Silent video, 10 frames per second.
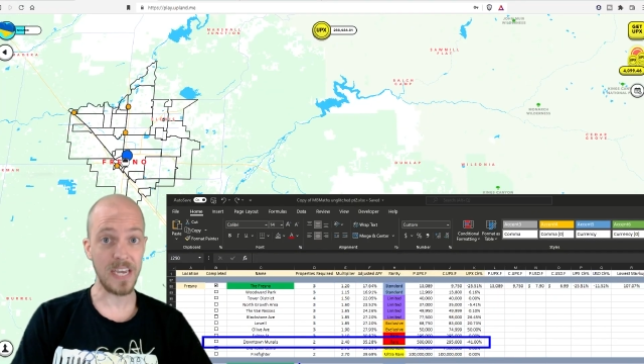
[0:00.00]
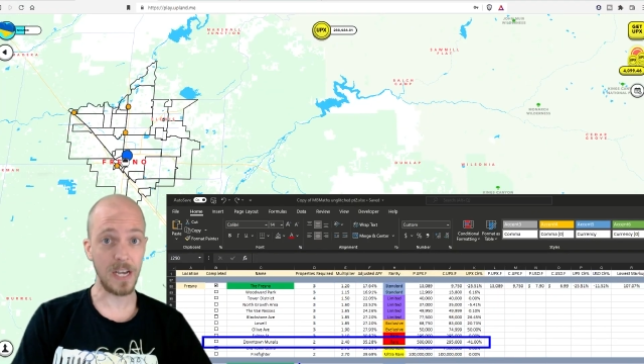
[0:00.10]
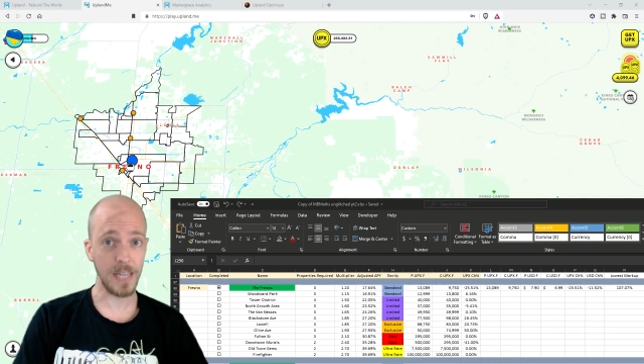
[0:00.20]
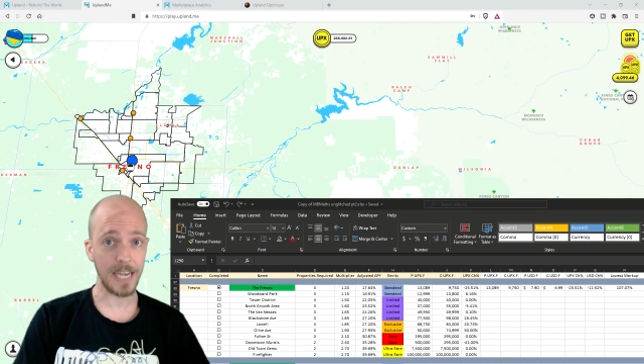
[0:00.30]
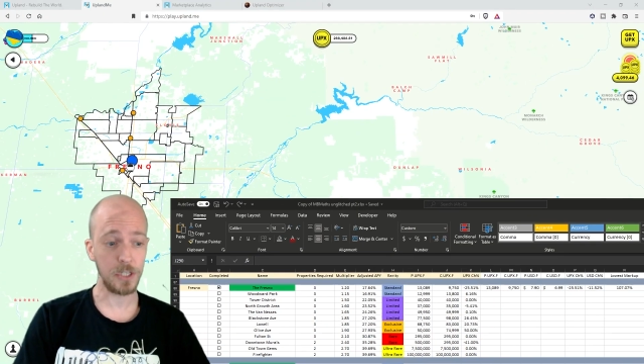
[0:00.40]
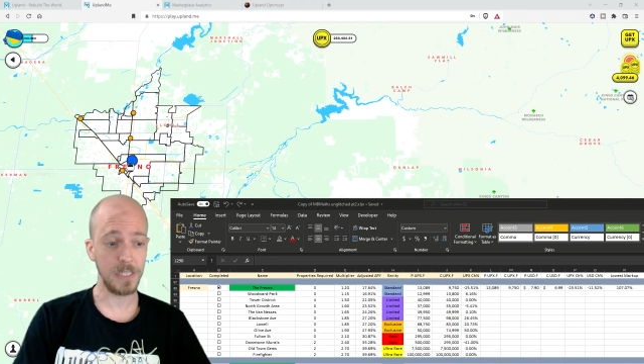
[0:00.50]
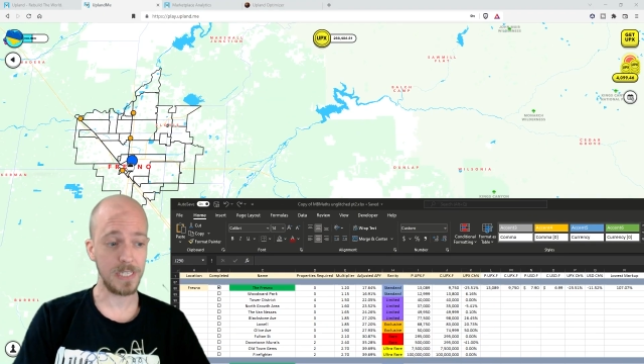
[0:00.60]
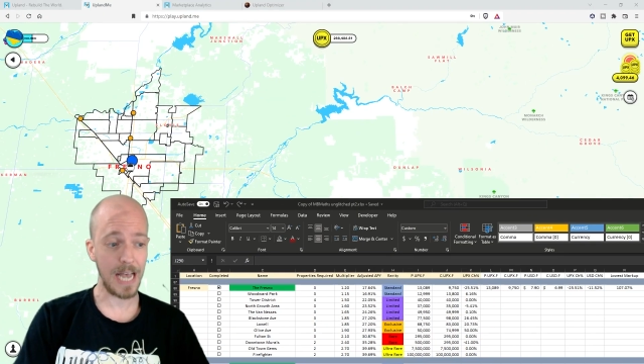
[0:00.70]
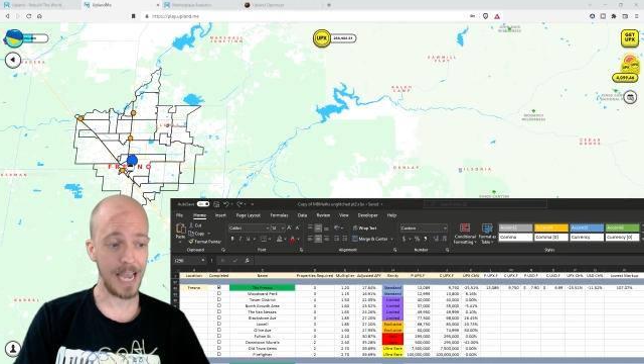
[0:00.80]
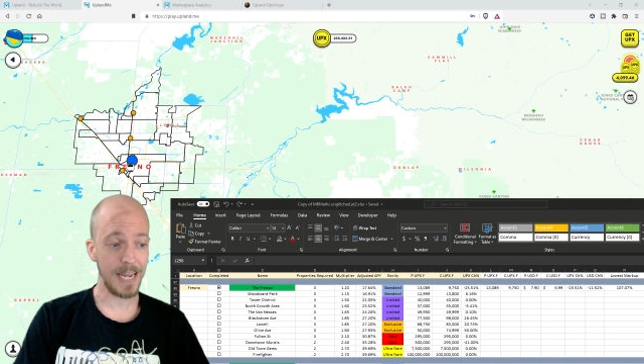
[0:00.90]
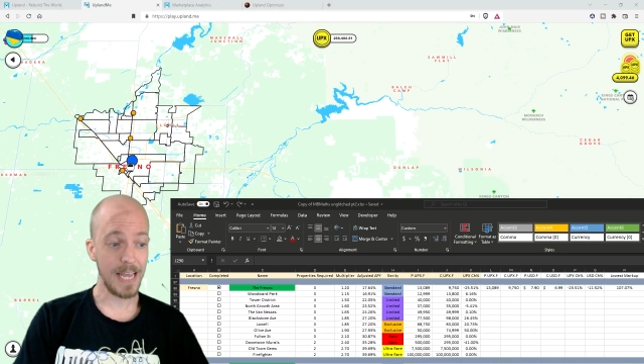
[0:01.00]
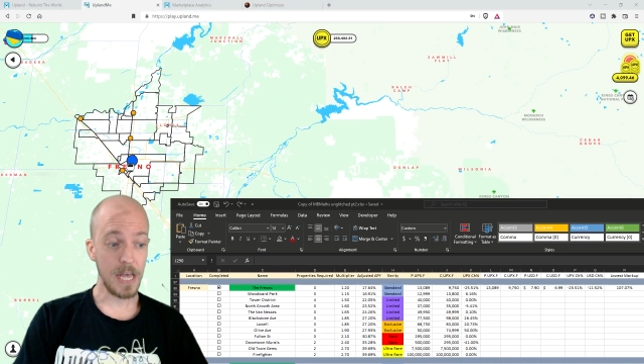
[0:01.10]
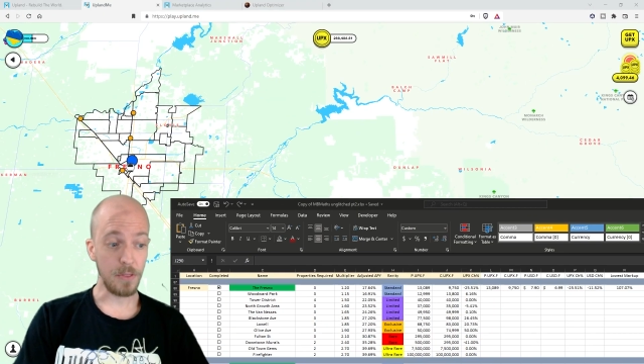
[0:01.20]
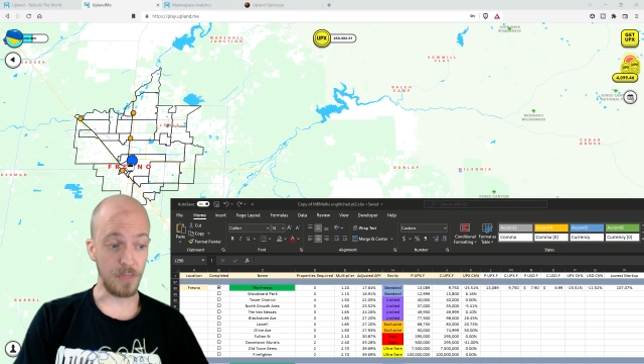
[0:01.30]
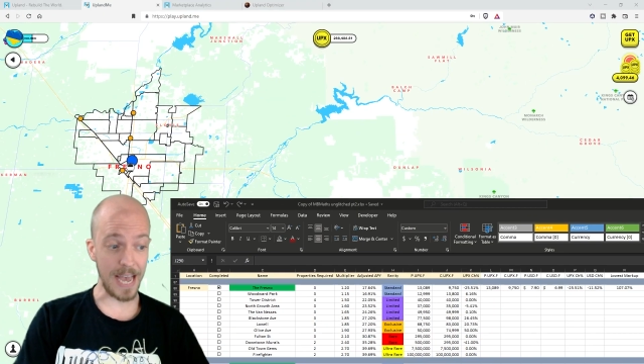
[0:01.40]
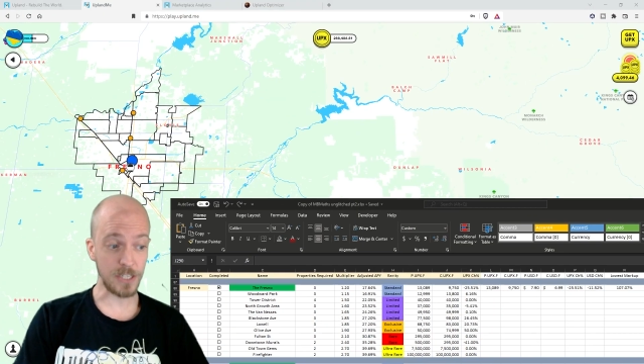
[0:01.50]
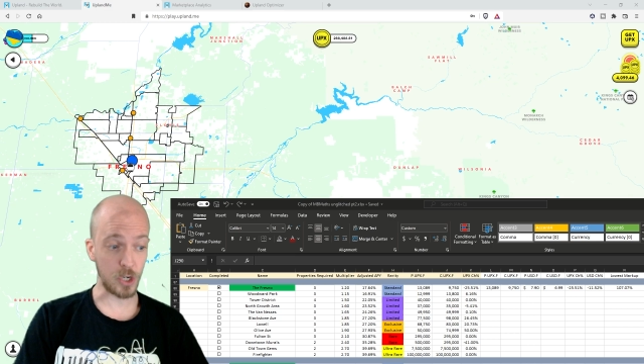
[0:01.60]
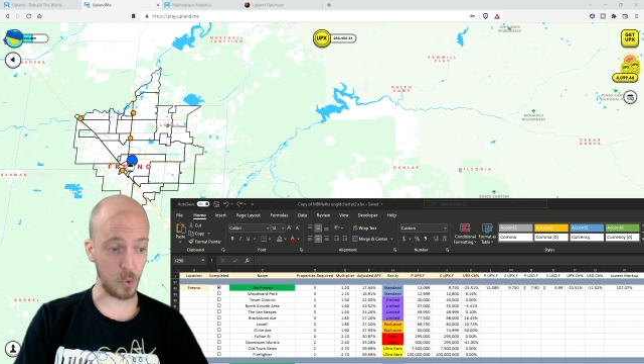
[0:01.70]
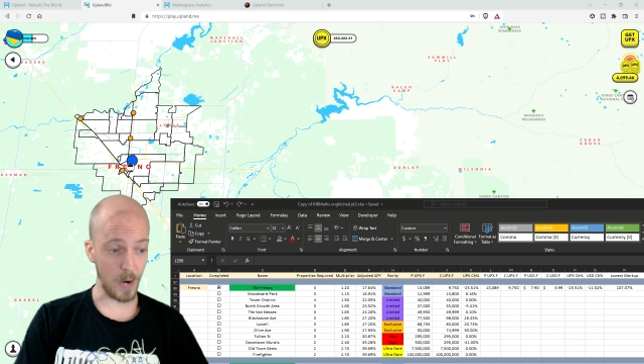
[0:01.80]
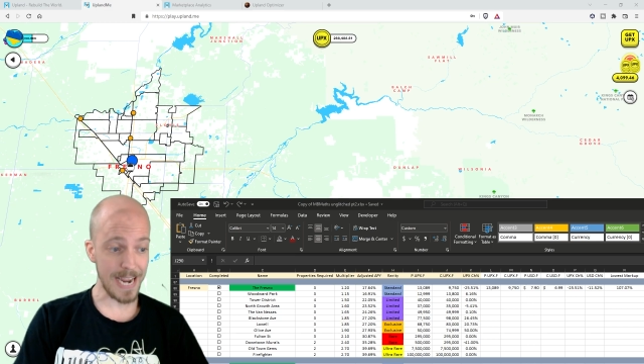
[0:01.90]
collection side, that's
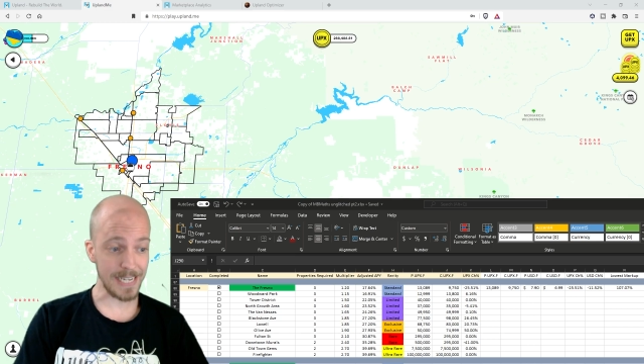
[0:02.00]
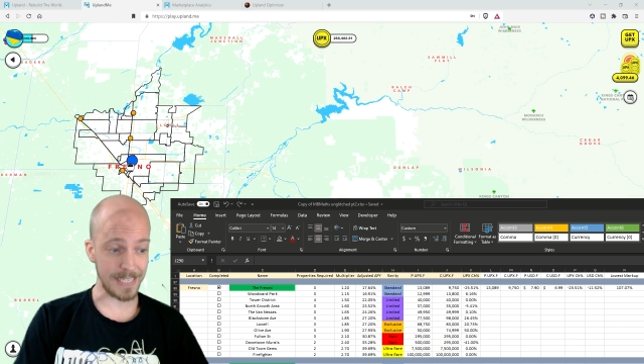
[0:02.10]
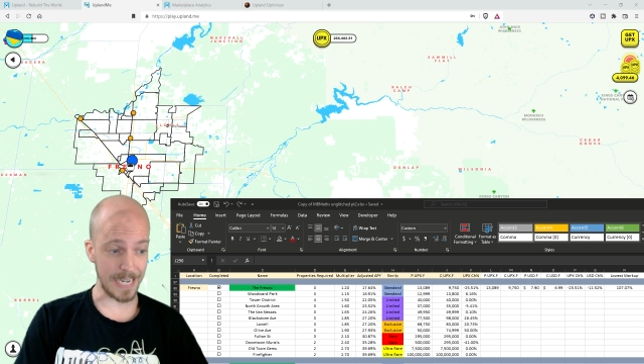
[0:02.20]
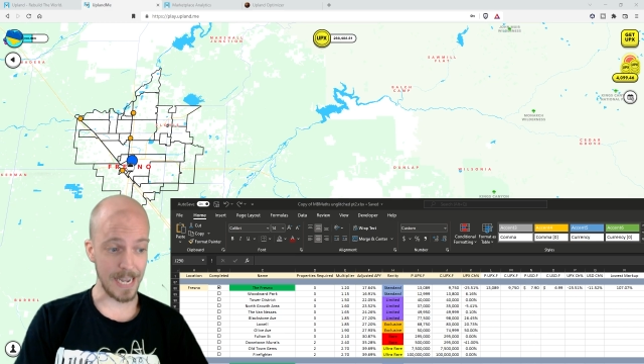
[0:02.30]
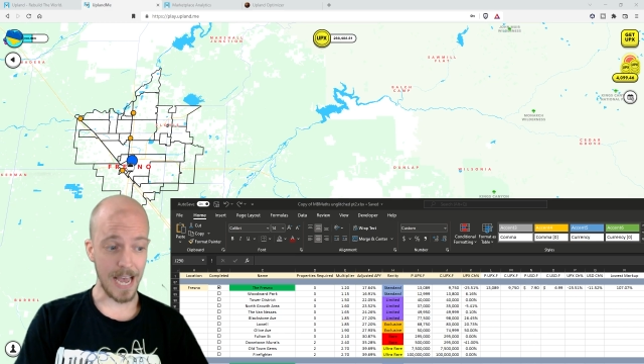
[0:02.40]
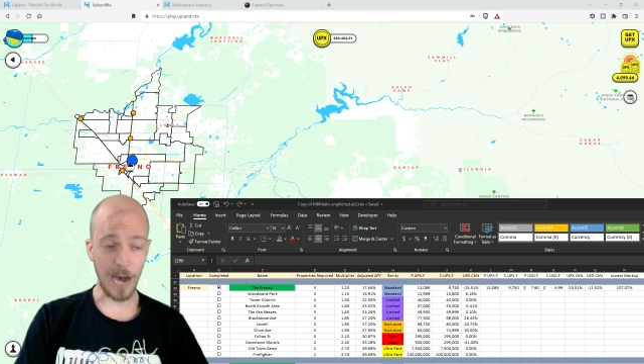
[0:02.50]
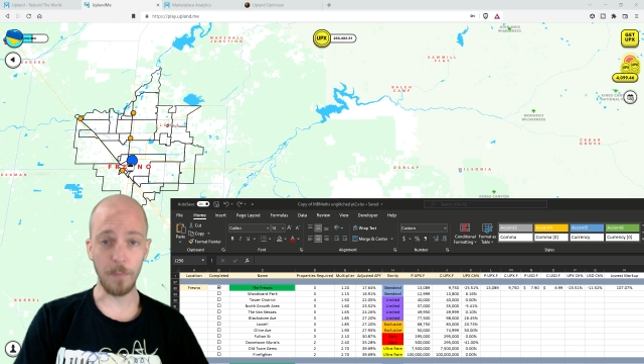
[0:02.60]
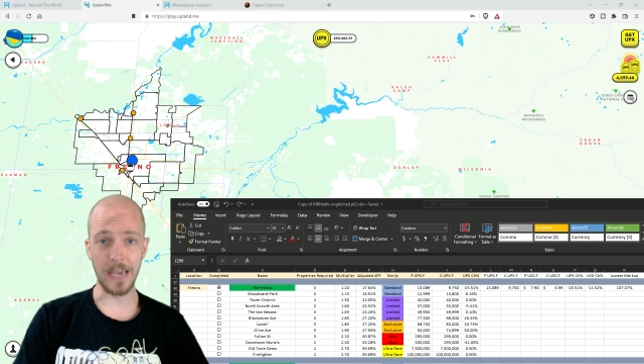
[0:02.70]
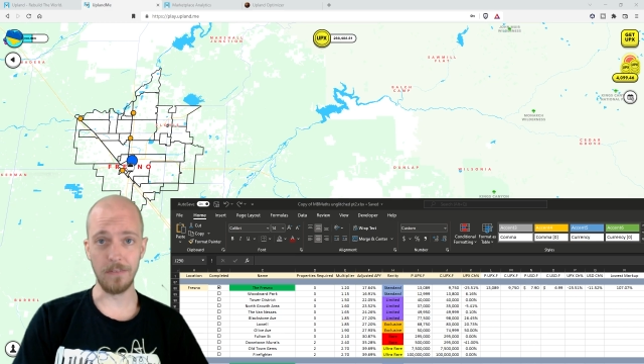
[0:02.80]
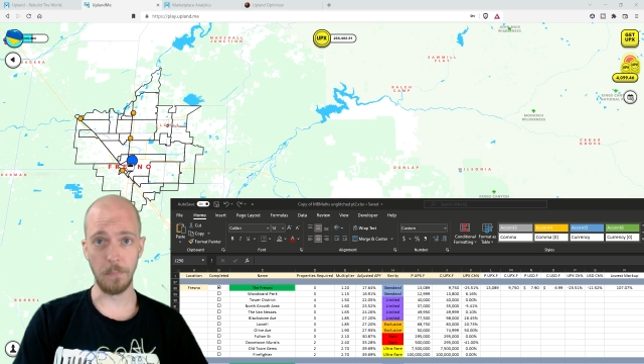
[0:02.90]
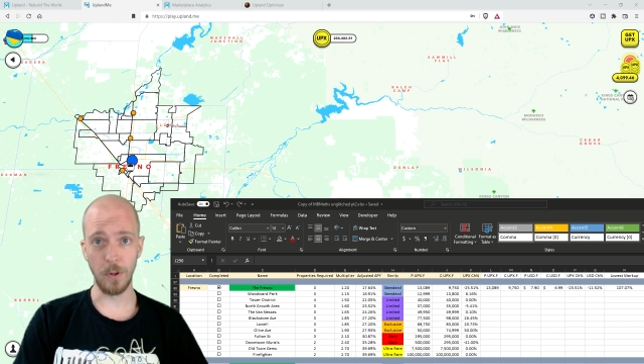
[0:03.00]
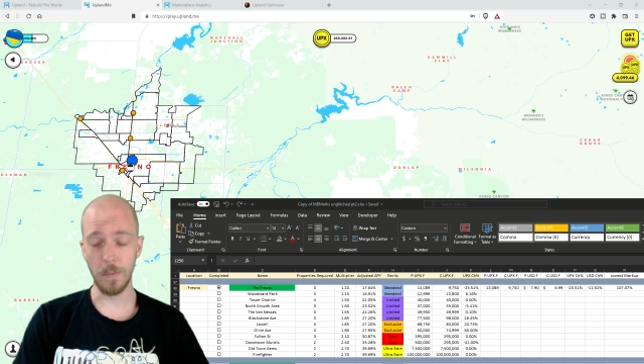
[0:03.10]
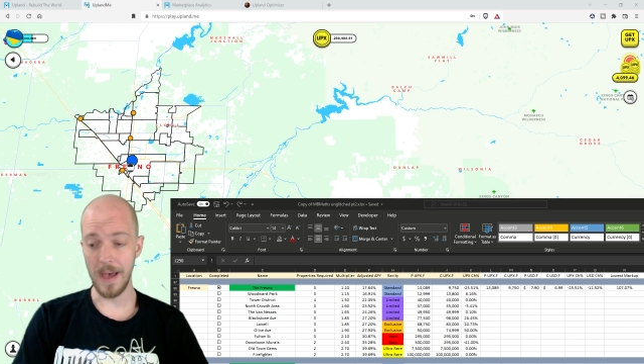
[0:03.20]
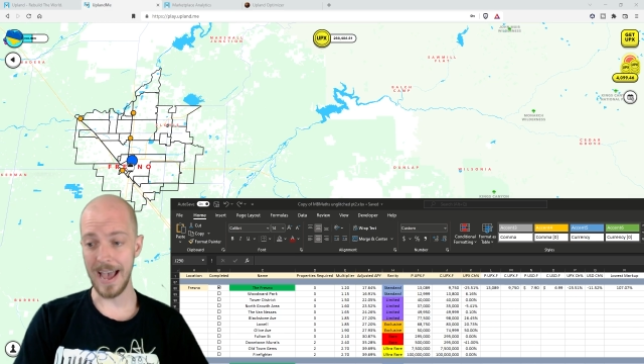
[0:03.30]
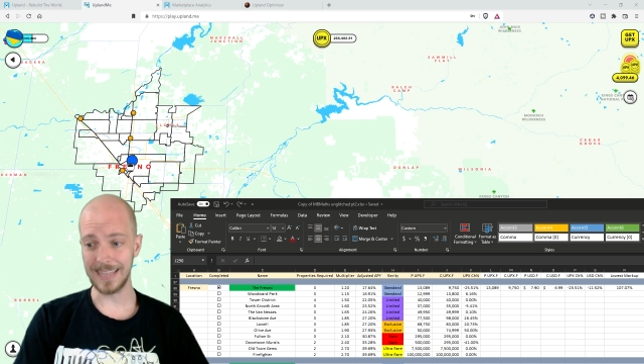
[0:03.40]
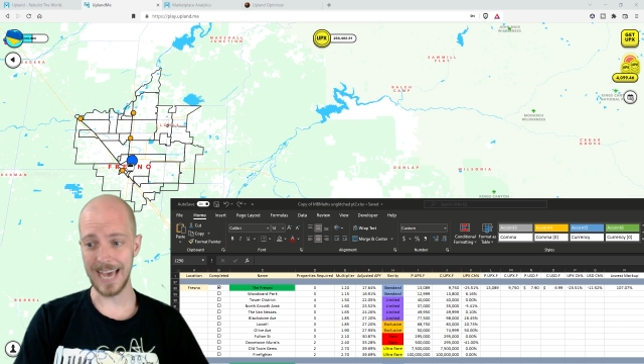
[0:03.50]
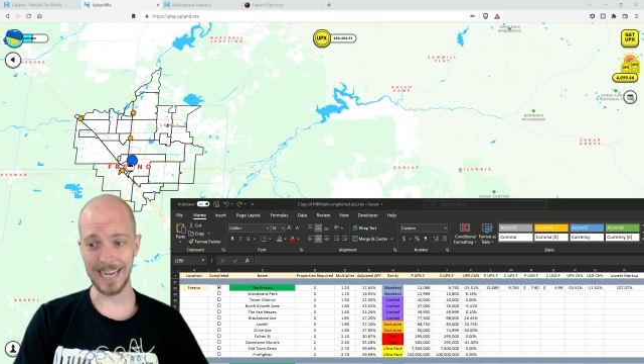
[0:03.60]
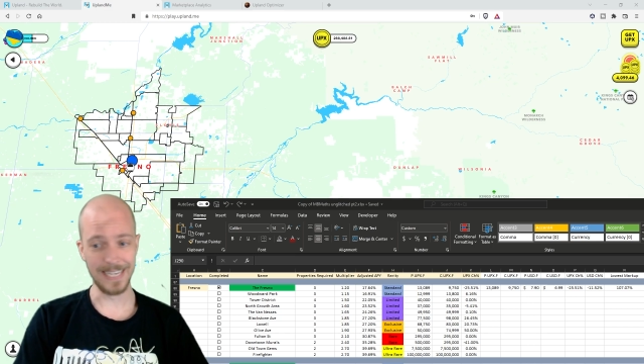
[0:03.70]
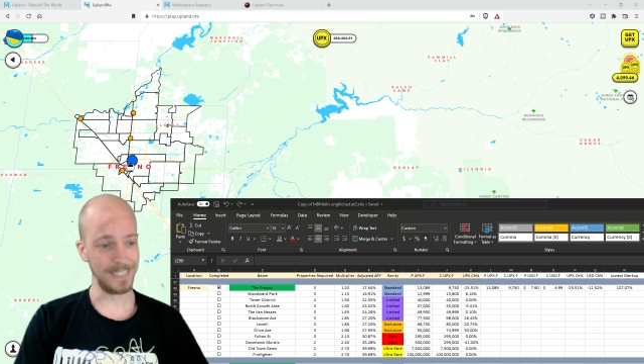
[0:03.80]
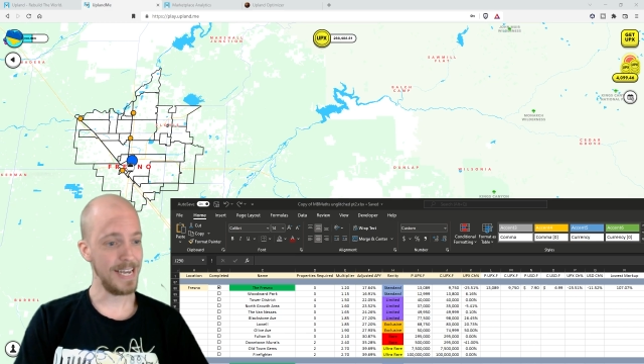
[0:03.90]
crazy how big of a pullback that
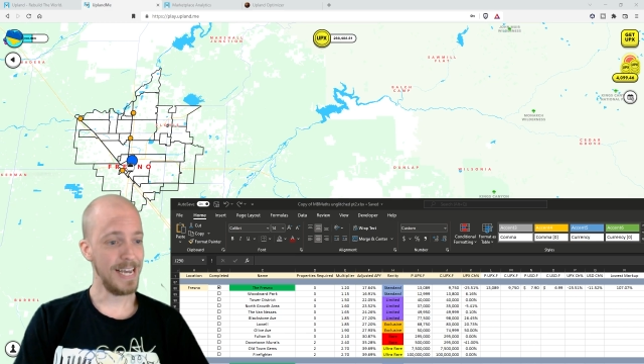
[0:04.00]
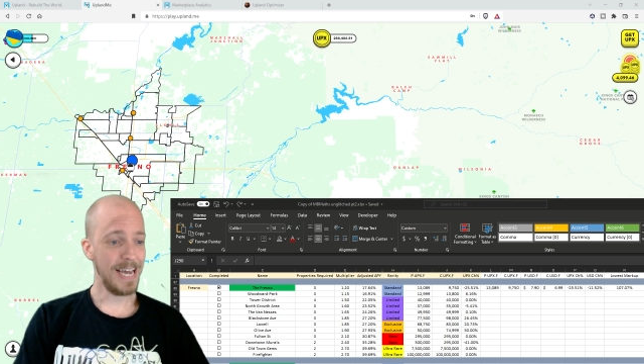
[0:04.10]
is.